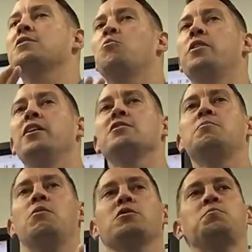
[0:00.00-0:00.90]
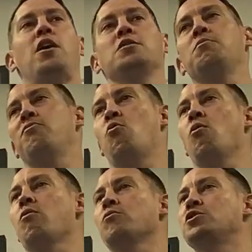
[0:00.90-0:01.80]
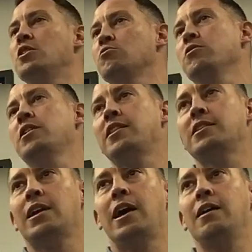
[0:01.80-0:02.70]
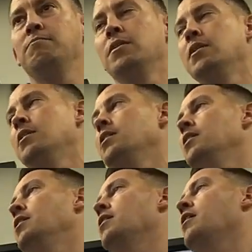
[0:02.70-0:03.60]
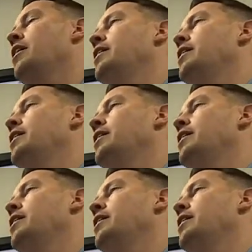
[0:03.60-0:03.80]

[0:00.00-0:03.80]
someone else to be responsible for or children at the time. All